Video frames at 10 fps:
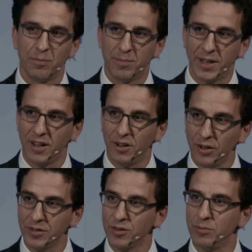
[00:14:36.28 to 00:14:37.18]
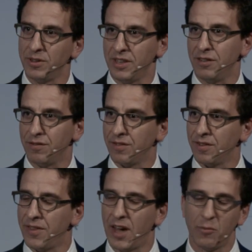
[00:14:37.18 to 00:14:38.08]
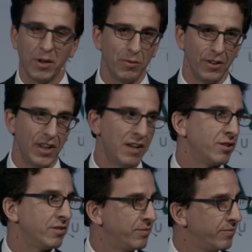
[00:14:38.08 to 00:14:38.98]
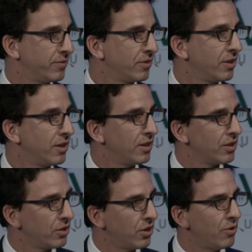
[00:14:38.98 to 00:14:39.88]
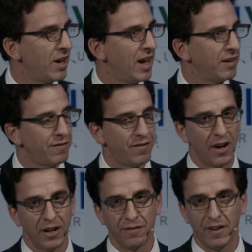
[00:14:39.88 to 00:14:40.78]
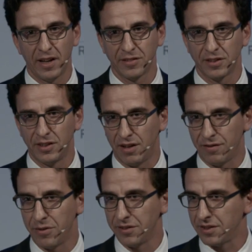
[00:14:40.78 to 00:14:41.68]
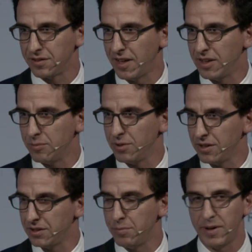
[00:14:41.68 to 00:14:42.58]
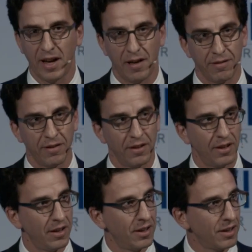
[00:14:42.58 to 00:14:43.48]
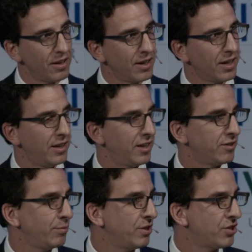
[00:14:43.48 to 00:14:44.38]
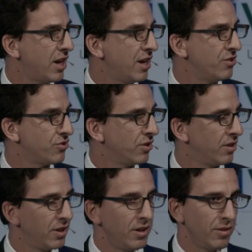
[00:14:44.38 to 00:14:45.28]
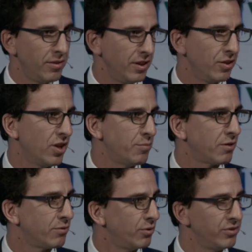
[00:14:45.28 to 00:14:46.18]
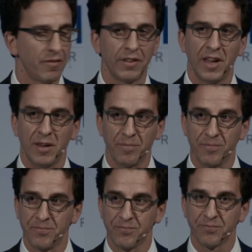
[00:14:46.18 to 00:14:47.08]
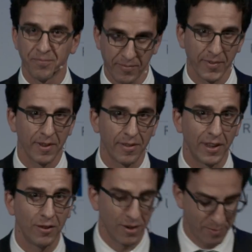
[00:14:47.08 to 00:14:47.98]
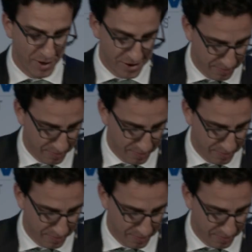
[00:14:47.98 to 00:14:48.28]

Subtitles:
But I also believe that we will never go ahead far and fast enough on the sustainability path unless we change the economic rules of the game. Thank you very much.